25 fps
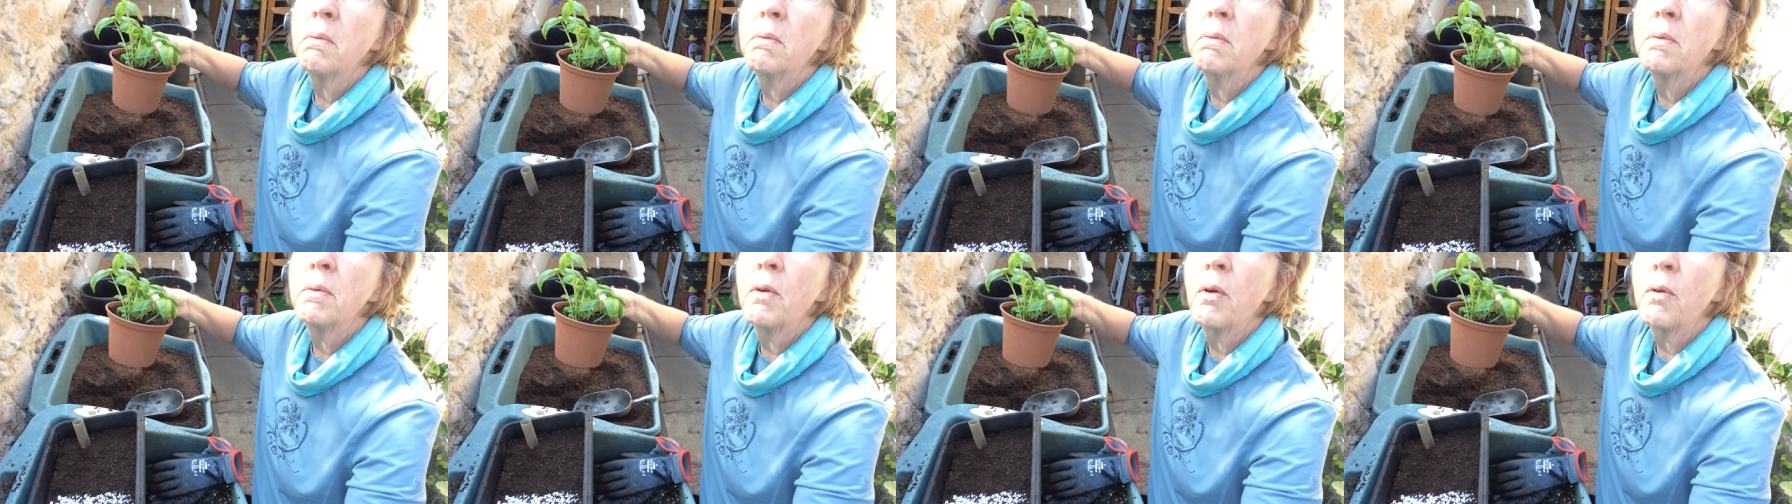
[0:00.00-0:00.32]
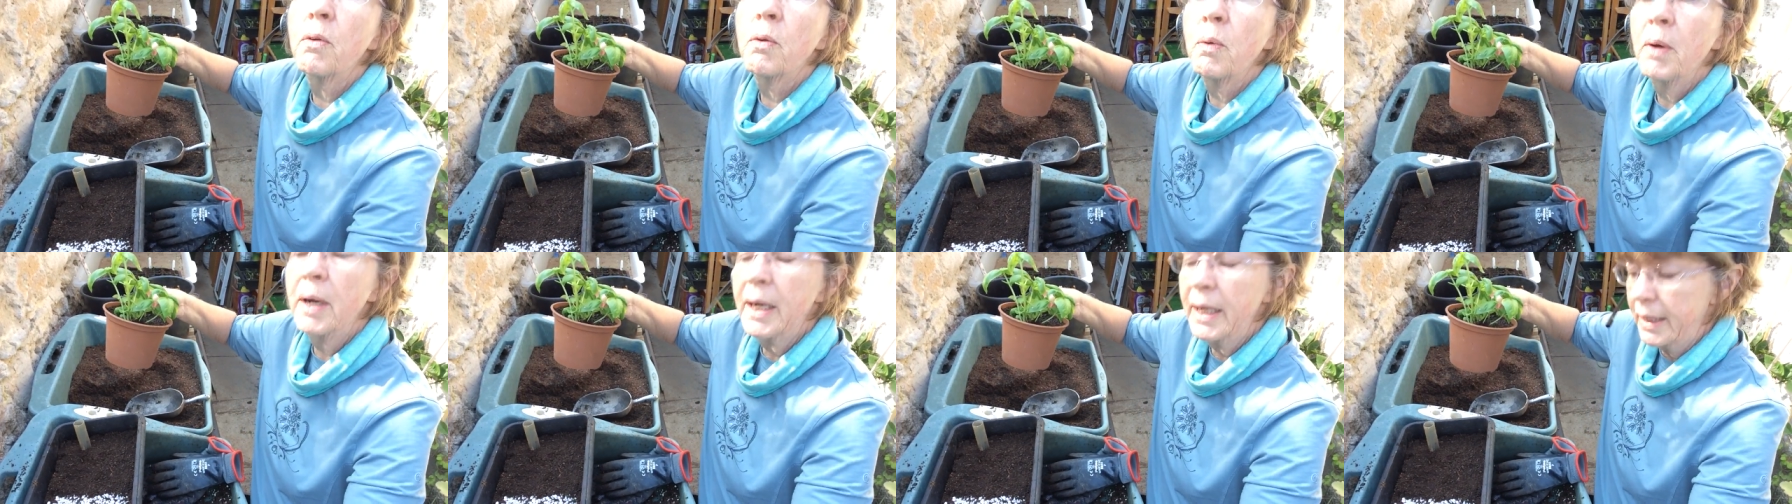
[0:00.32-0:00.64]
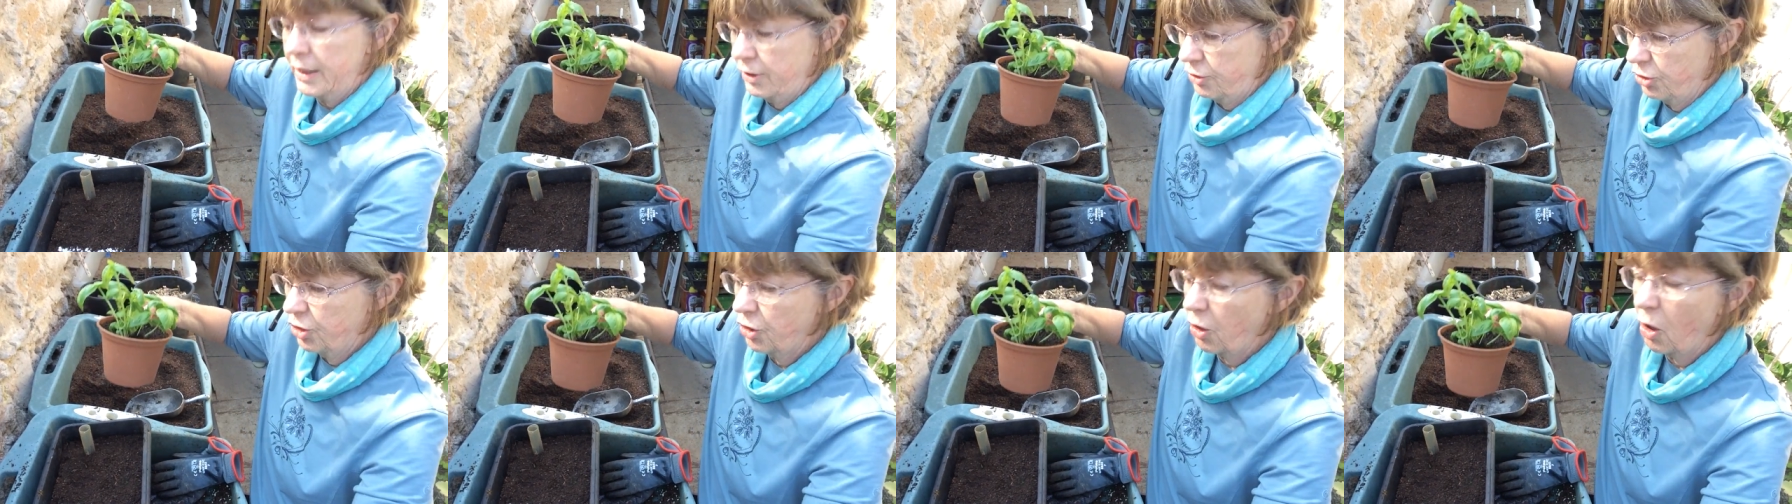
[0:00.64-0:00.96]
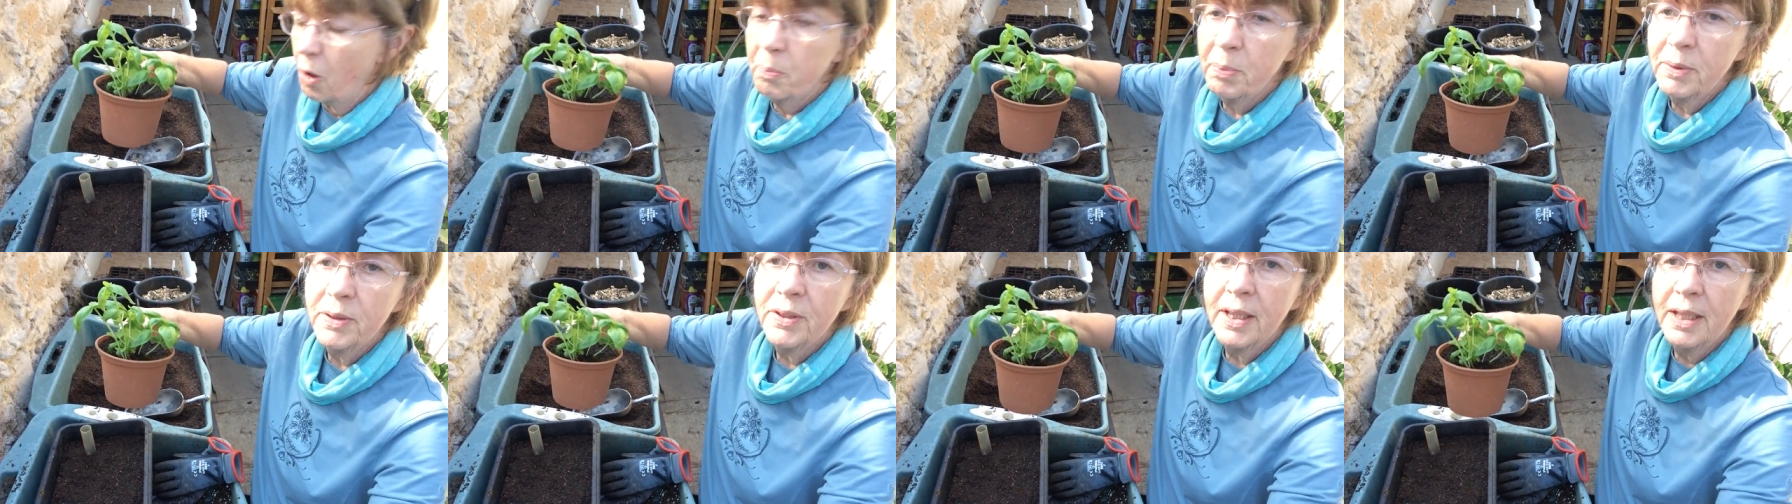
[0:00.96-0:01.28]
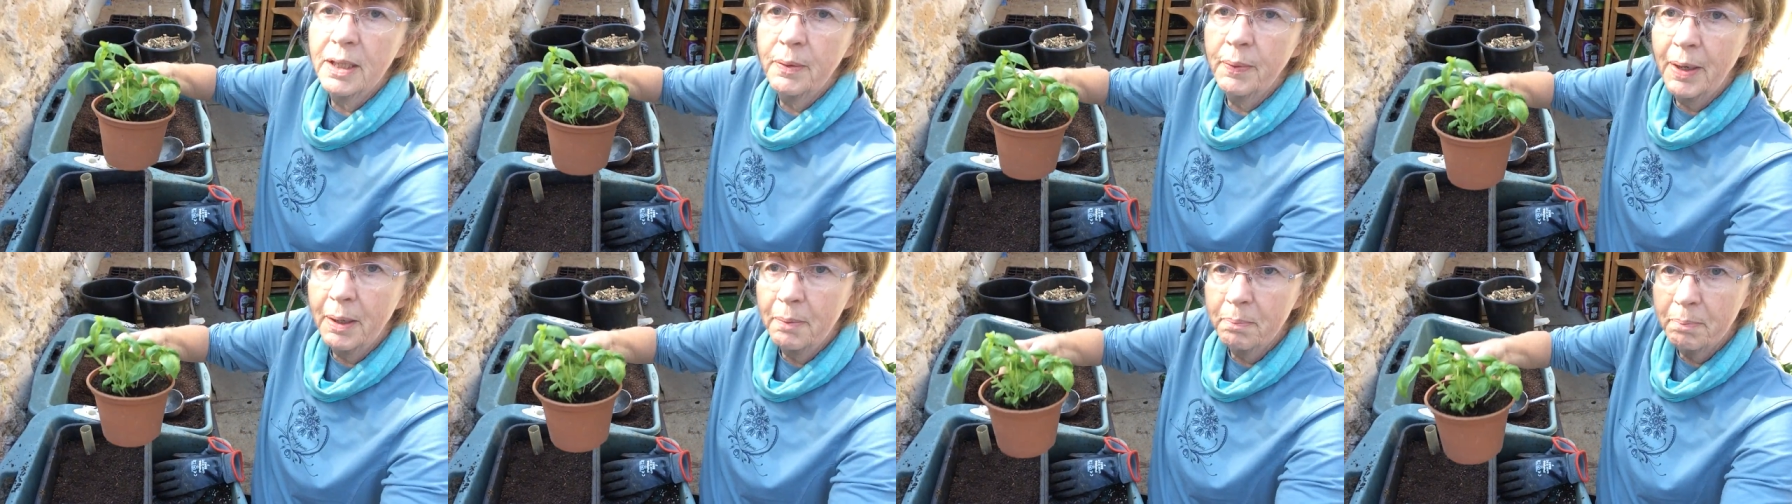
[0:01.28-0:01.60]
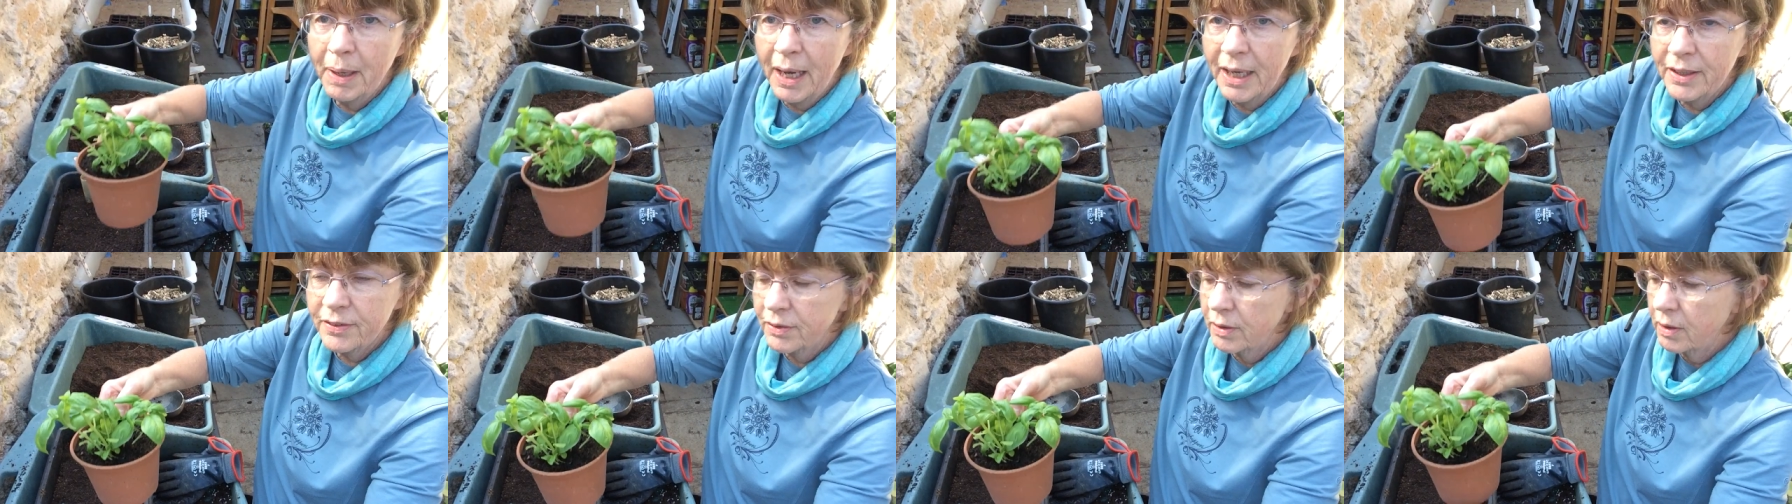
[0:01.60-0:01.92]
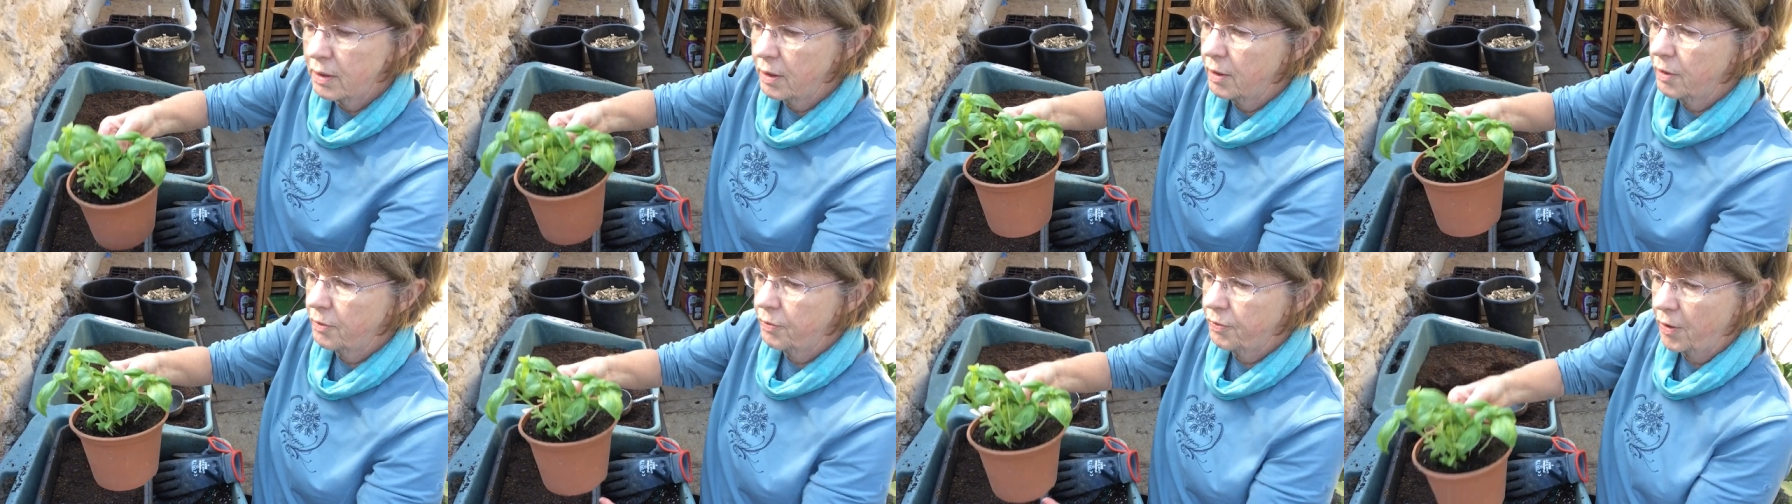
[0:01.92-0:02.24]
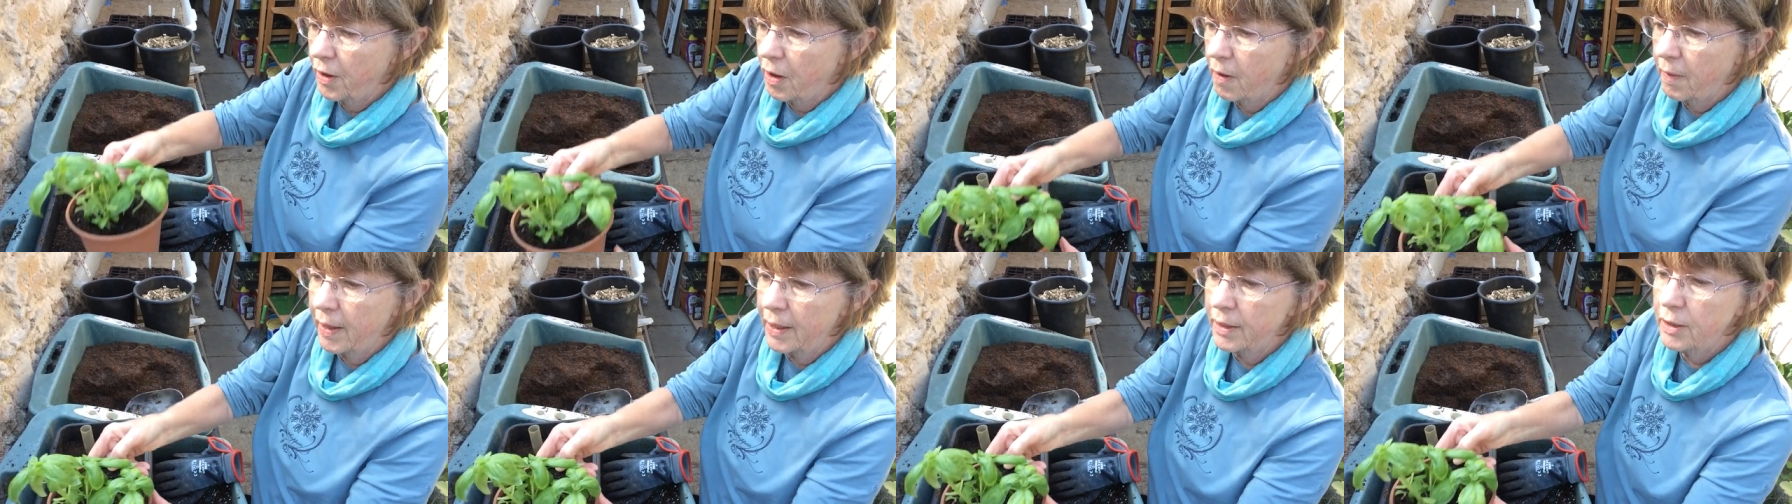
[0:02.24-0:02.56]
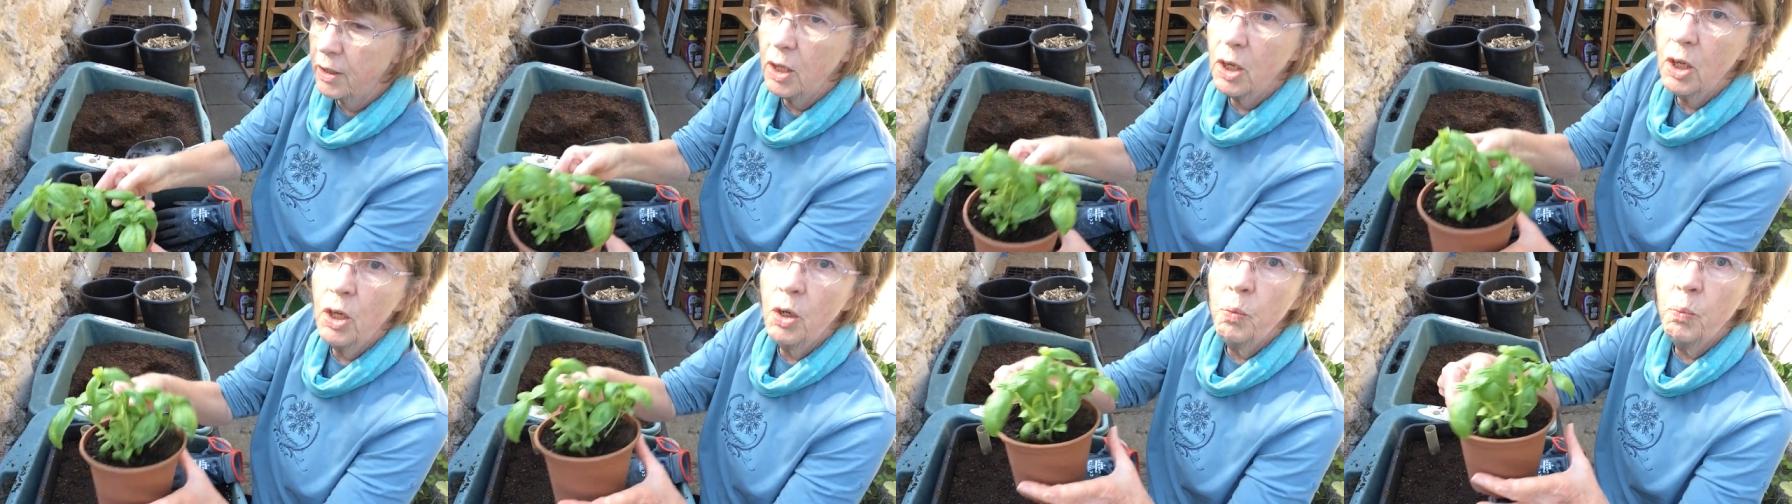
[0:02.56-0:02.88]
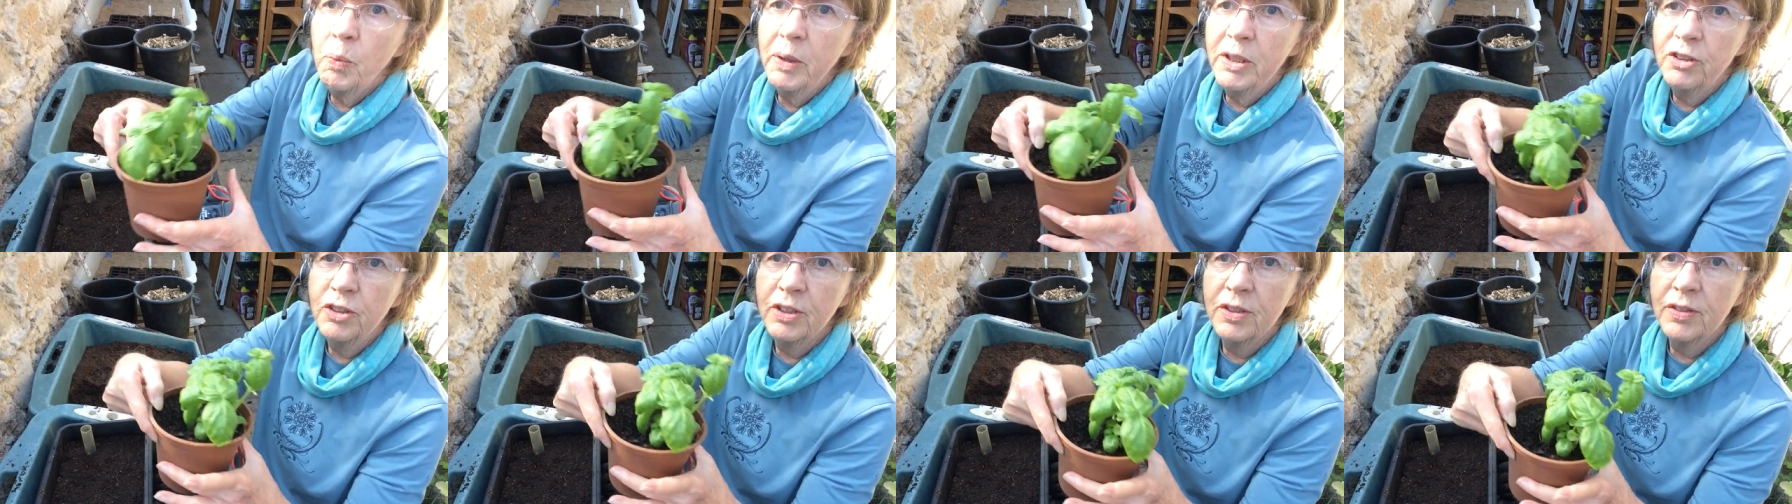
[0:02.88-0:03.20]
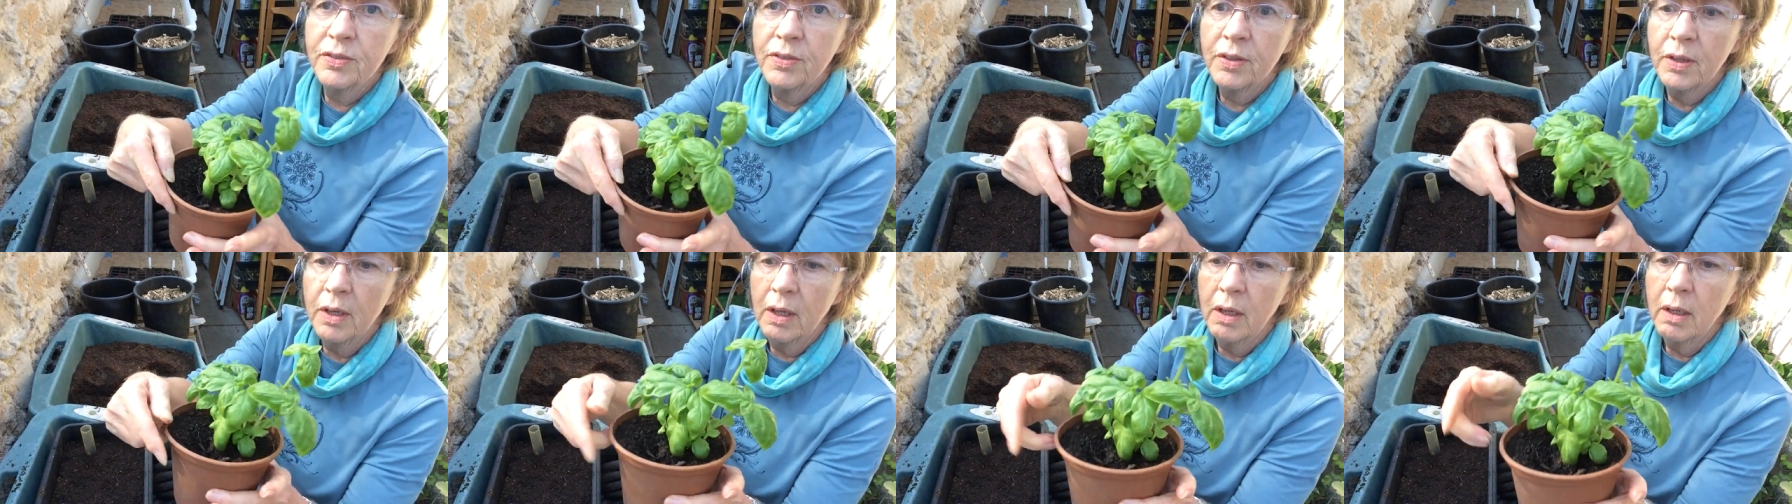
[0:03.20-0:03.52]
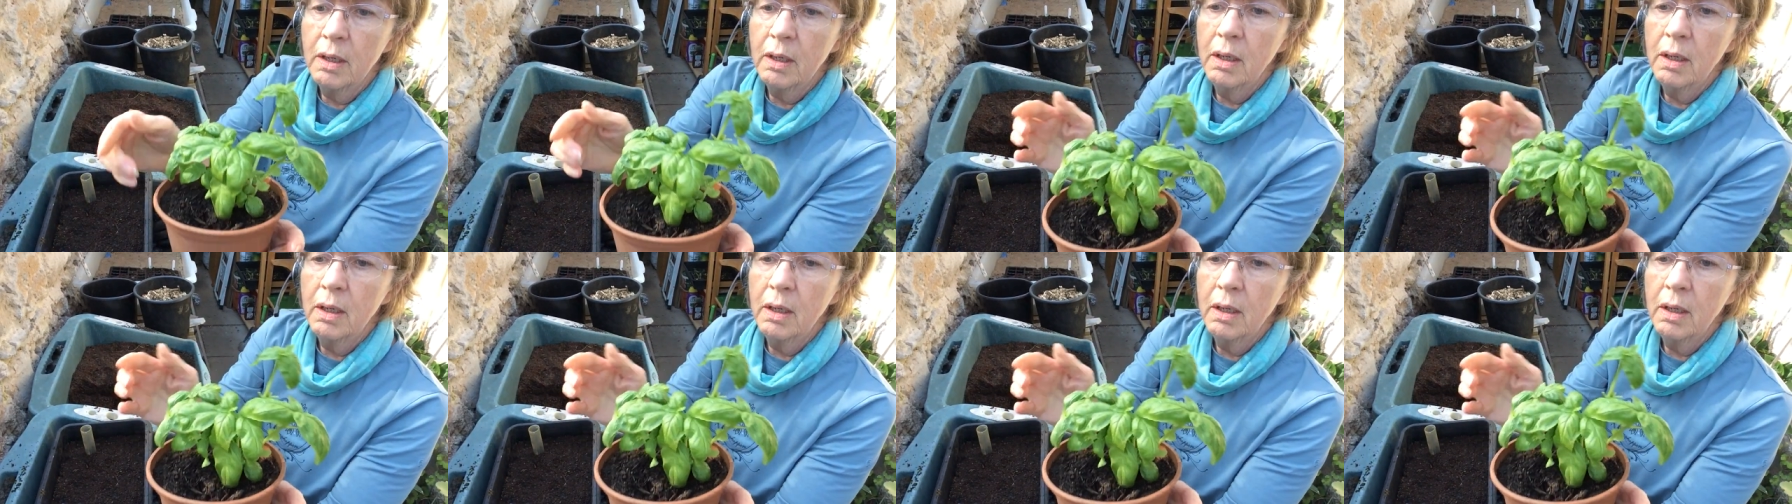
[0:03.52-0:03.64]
I'm not quite in shot, but anyway, basil at the far end, which is